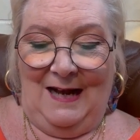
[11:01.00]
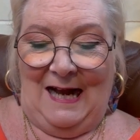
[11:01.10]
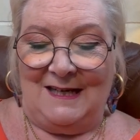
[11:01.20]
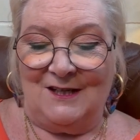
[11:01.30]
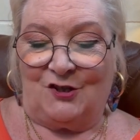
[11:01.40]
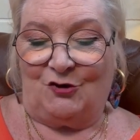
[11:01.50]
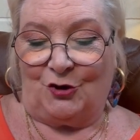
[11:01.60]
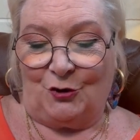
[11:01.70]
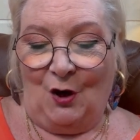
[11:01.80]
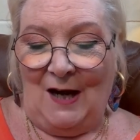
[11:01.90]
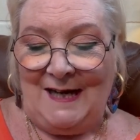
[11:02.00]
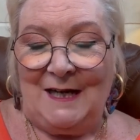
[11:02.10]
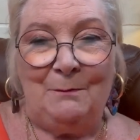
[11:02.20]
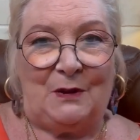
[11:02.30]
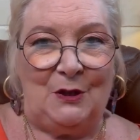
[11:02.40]
and it's
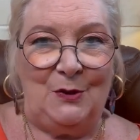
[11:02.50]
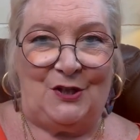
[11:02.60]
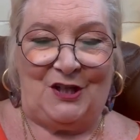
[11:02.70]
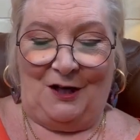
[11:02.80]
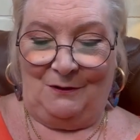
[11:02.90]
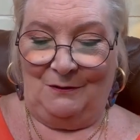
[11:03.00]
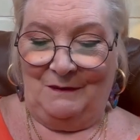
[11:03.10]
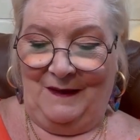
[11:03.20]
trining Pluto